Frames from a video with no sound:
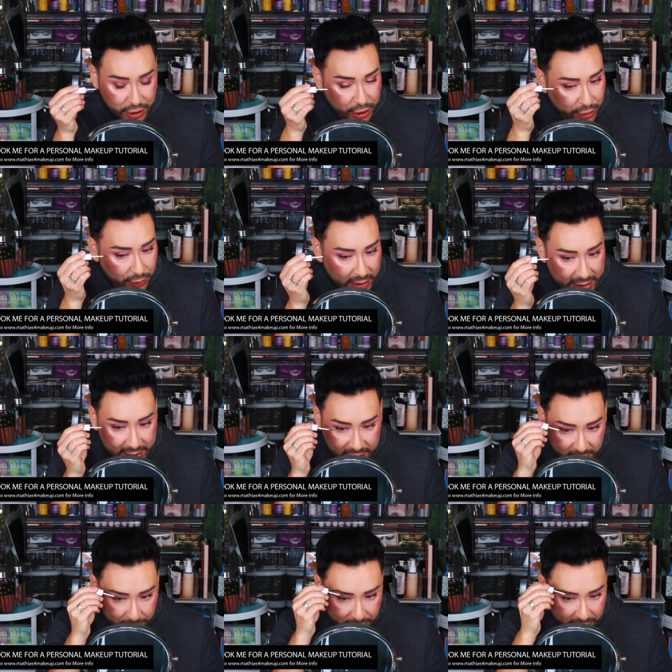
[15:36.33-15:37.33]

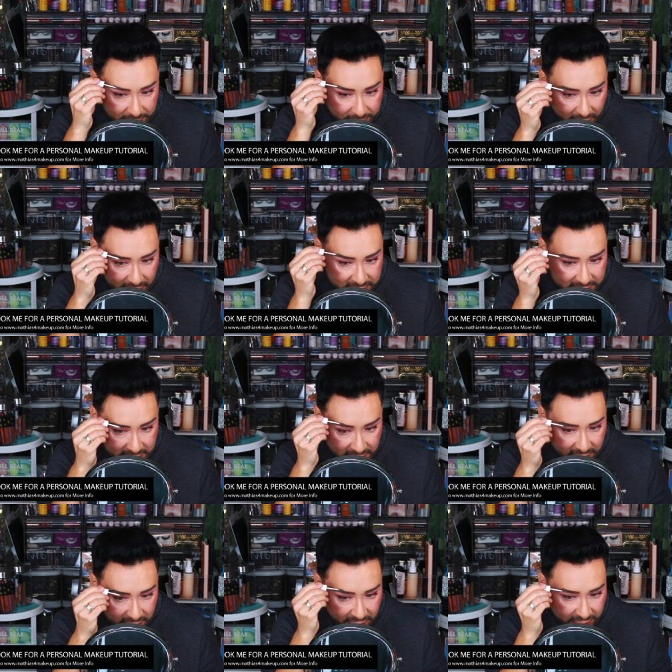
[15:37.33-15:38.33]
curated beauty box
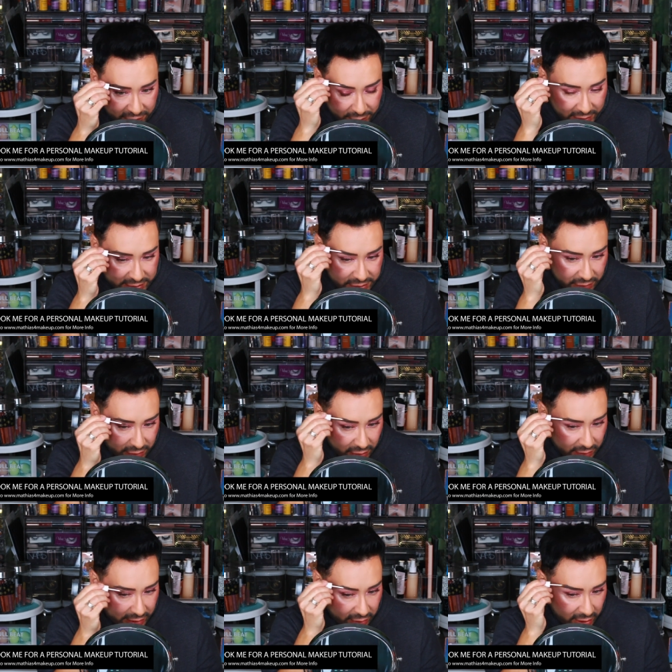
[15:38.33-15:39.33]
from my
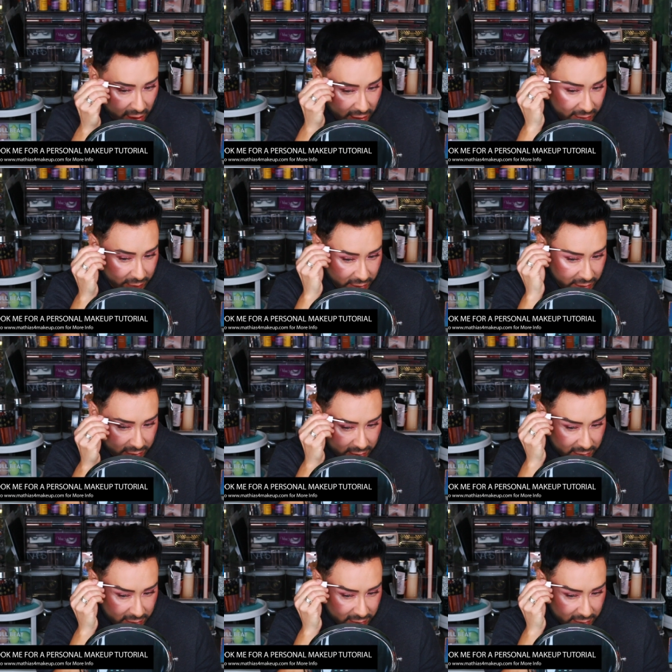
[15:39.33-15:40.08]
studio here in Hollywood